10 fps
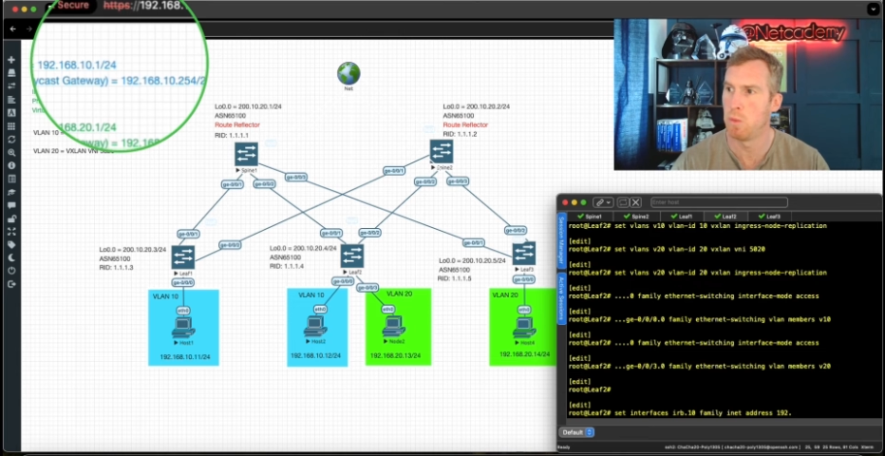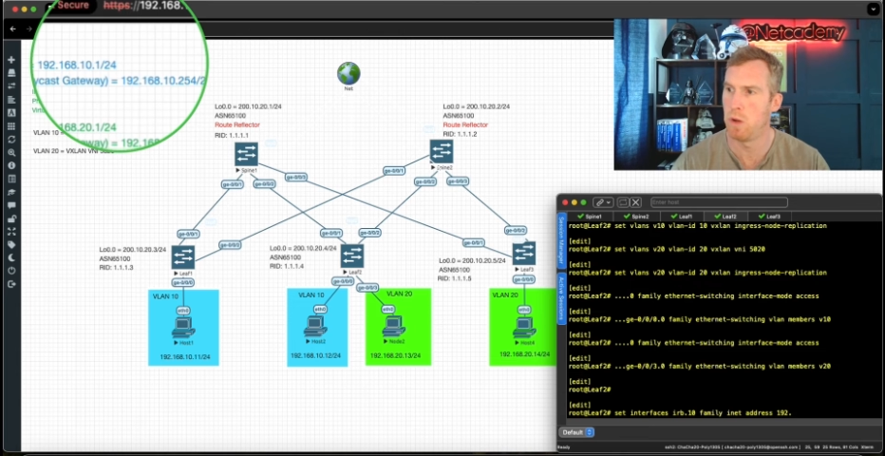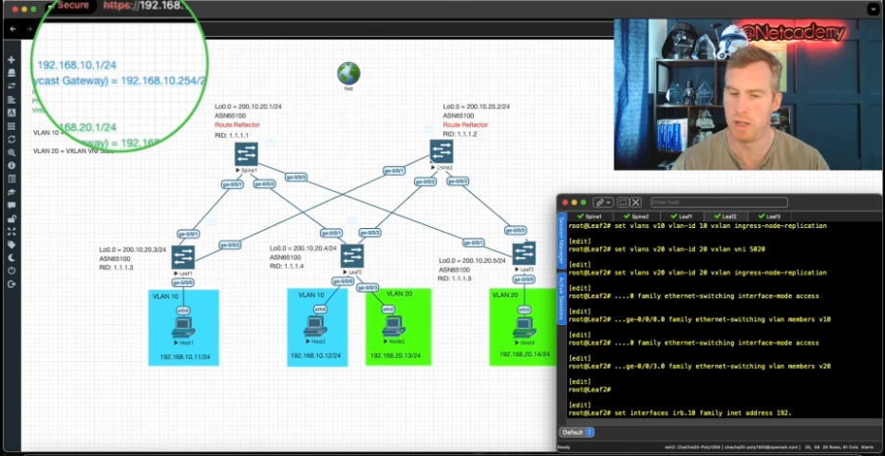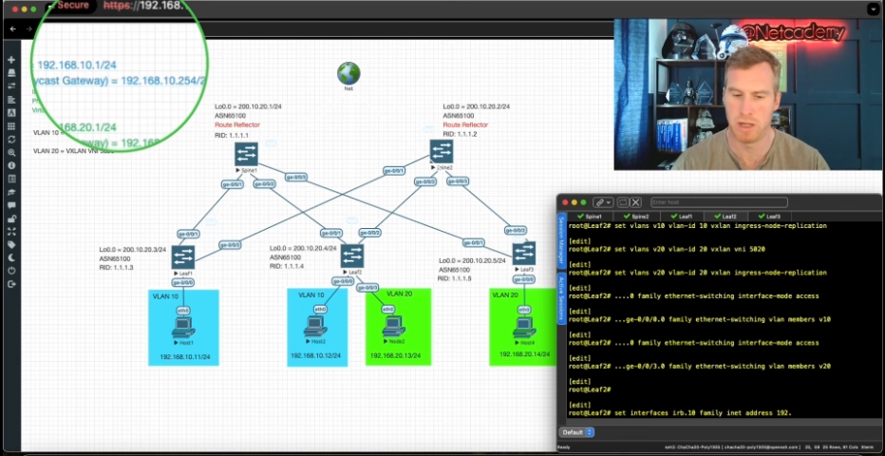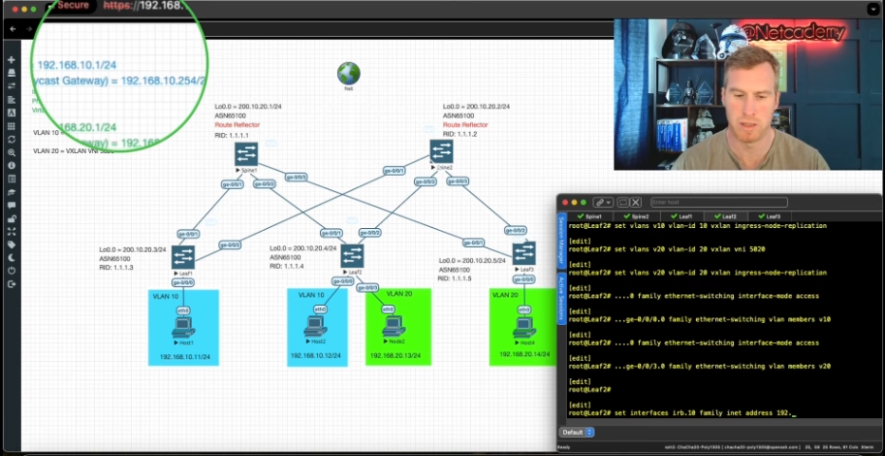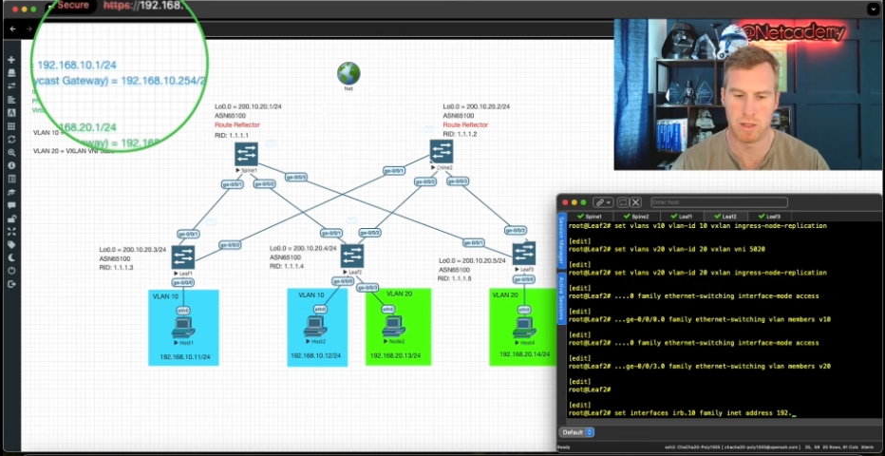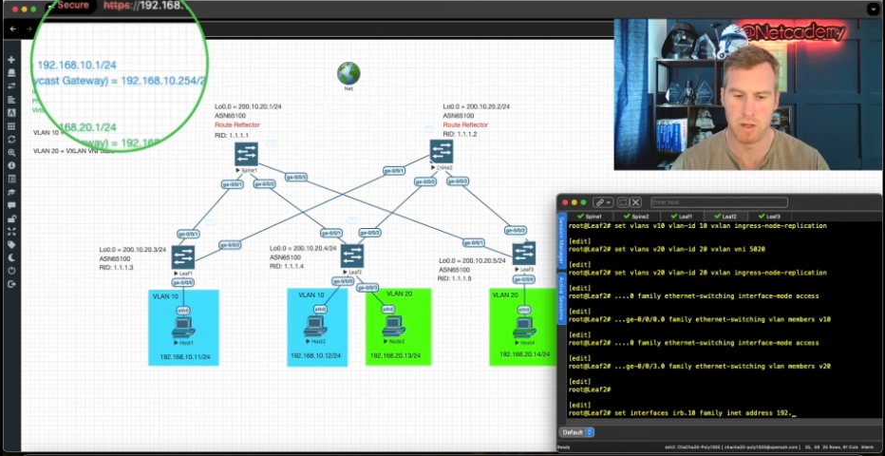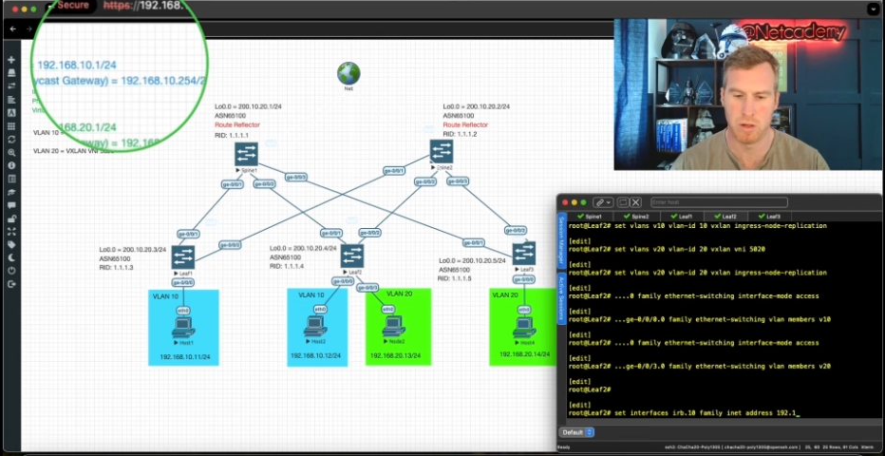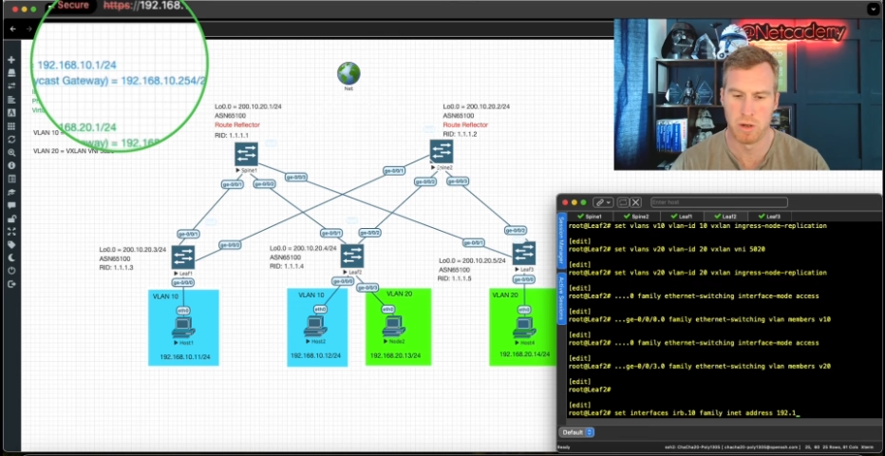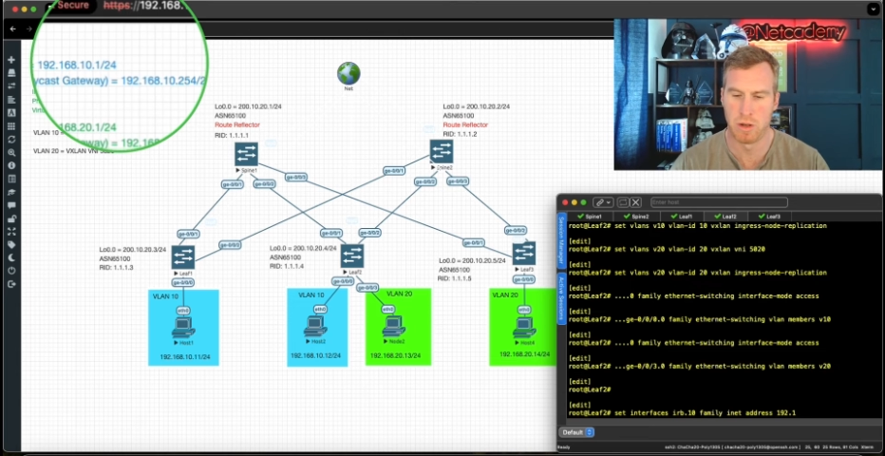
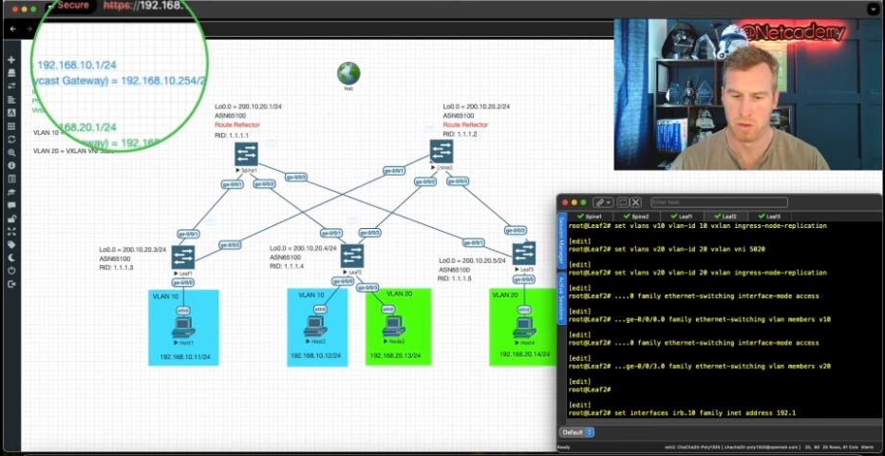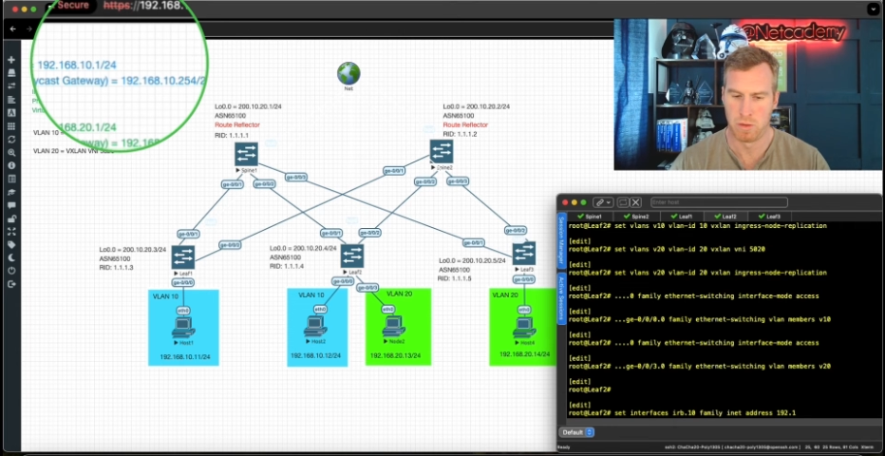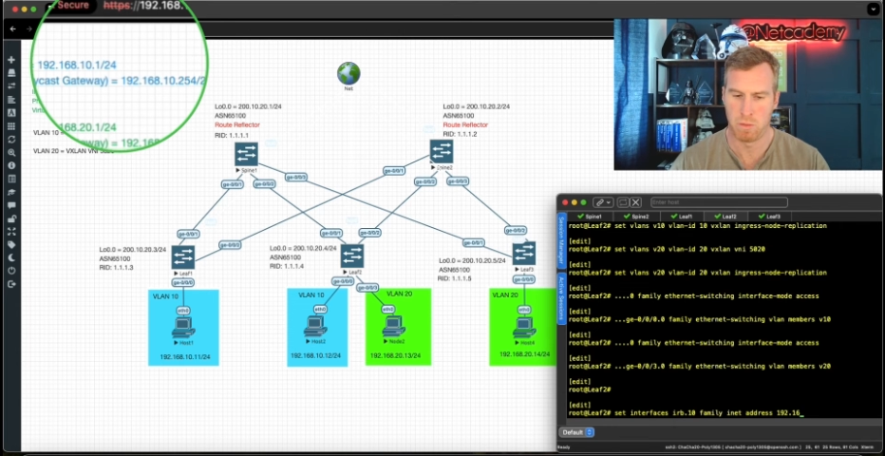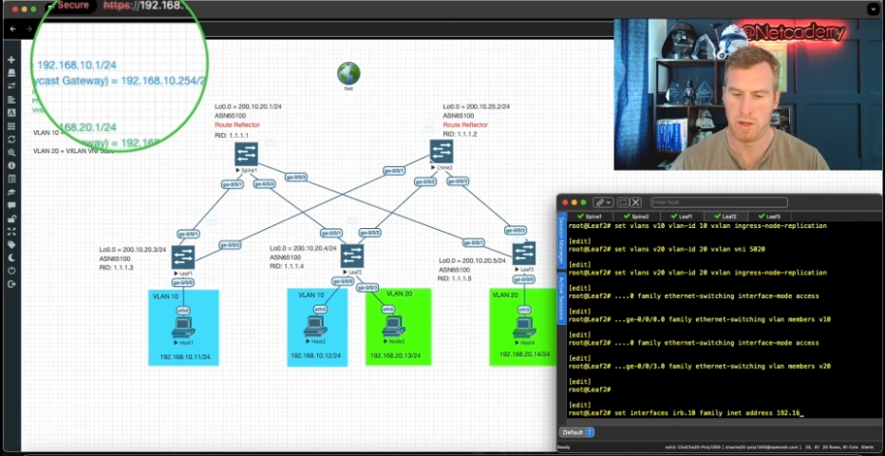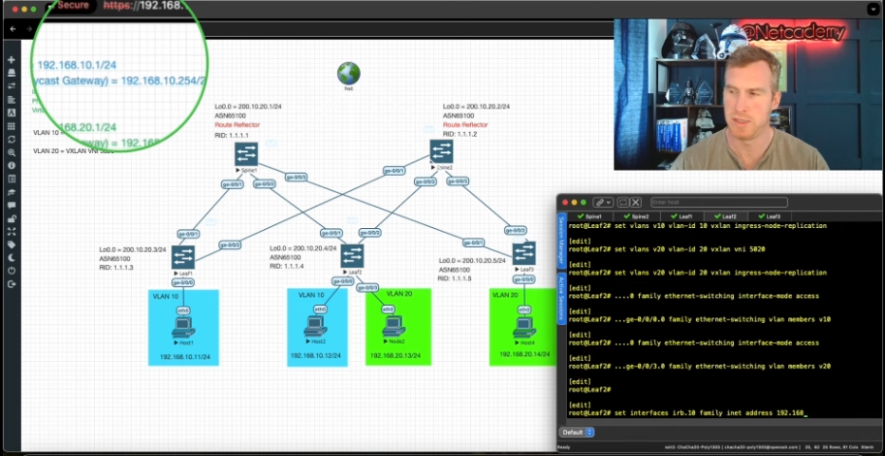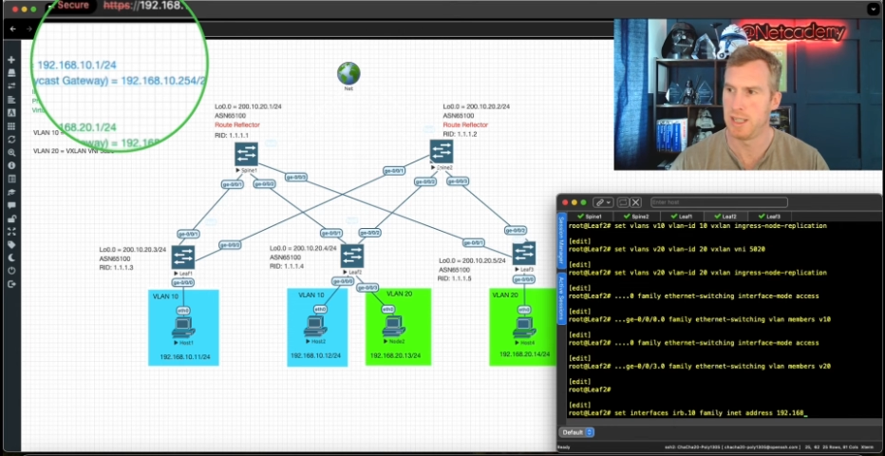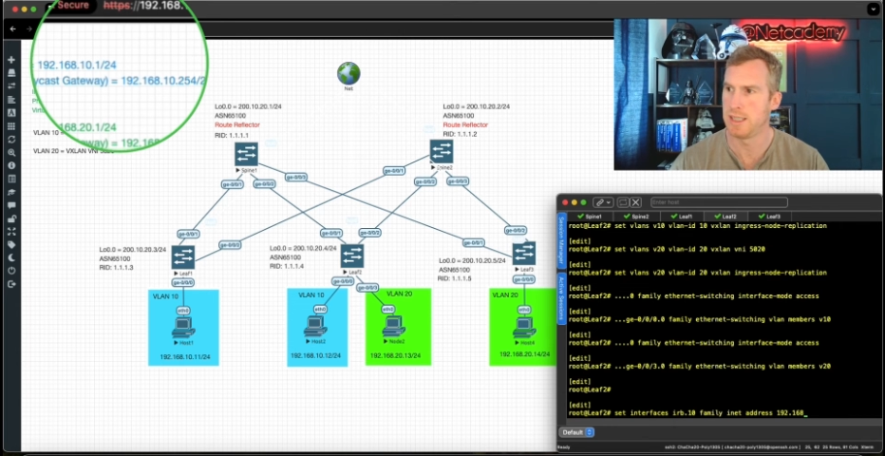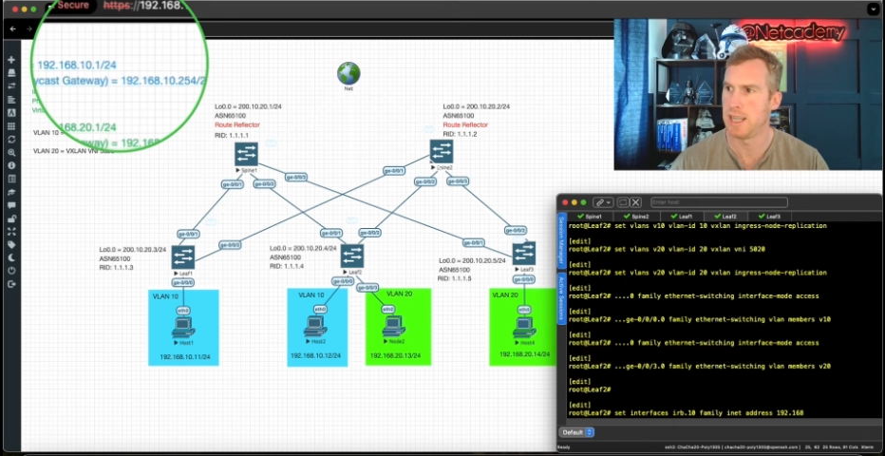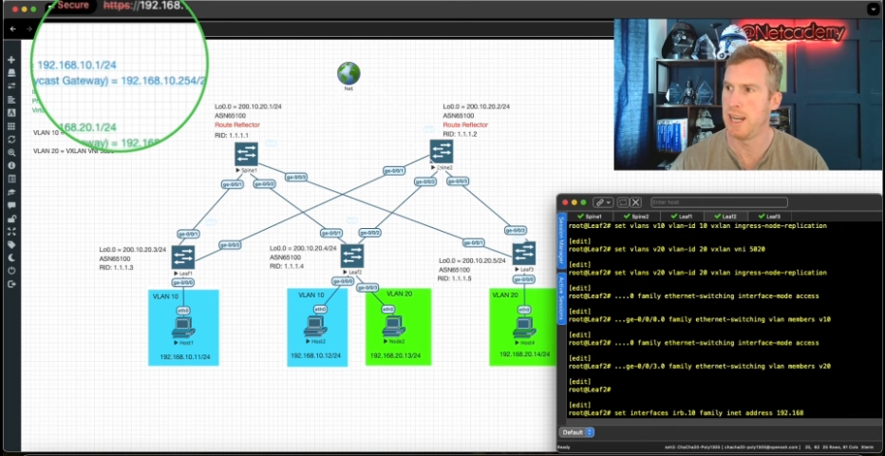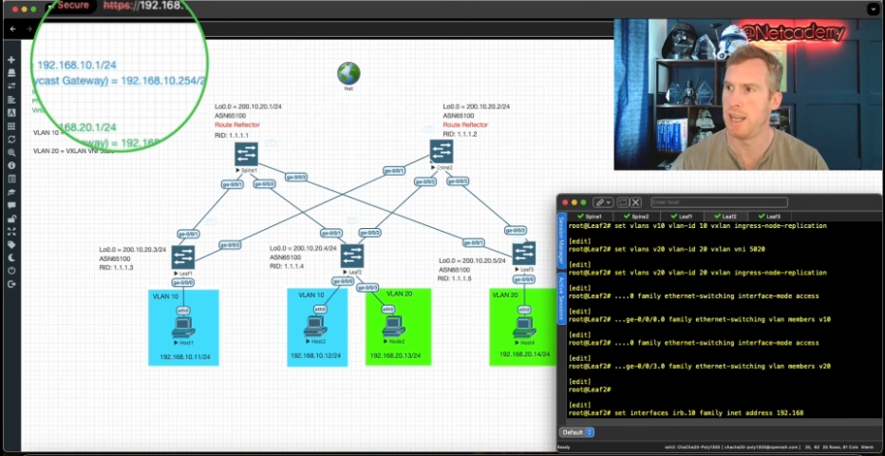192.168,